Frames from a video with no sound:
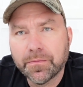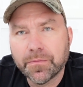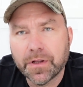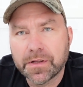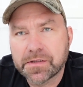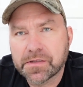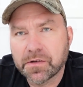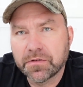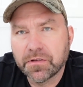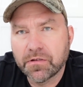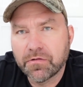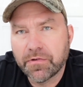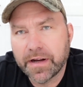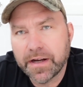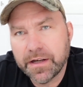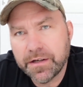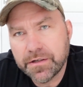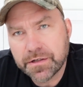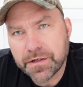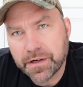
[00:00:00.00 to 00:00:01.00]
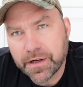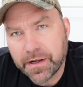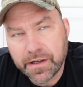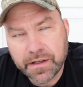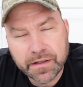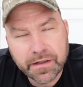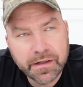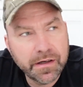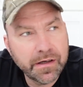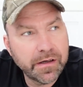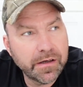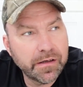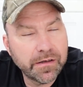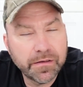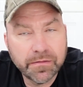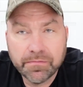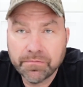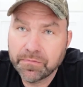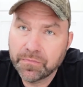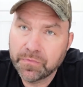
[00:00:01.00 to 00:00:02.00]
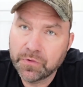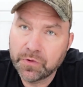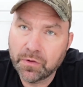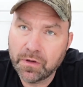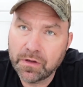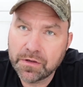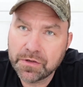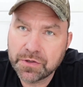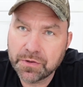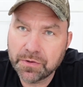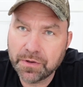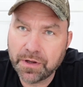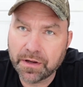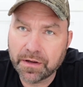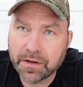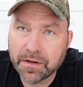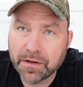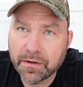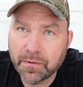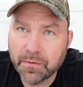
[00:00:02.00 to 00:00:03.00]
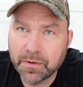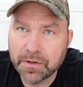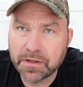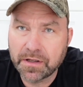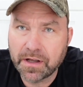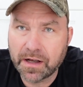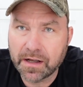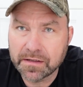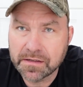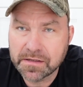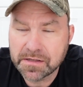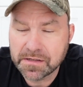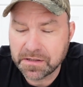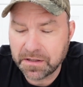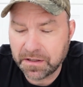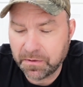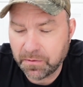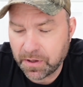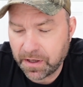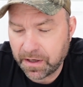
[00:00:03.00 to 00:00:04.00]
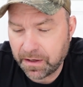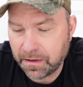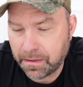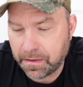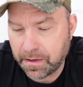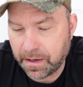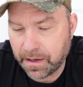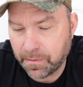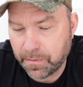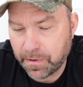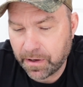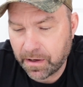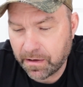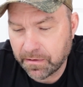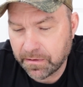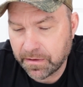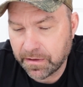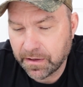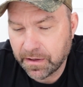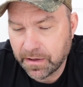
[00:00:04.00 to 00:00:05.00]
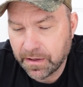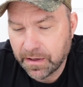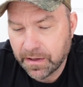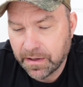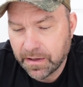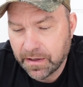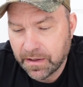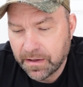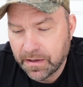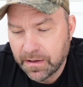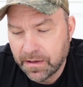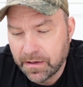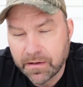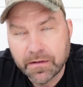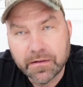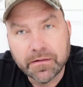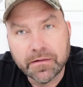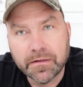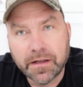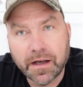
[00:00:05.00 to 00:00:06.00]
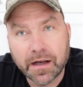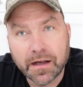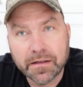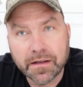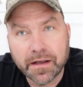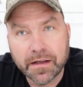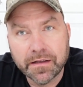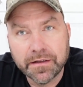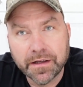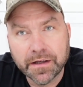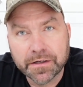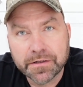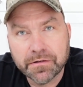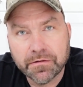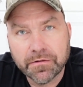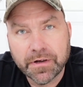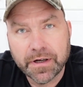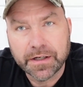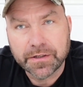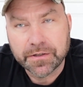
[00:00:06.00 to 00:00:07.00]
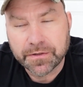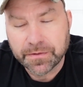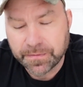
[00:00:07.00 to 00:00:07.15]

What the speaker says: let's go to the range and do a little shooting with the dot. See what I think about dot at the actual range.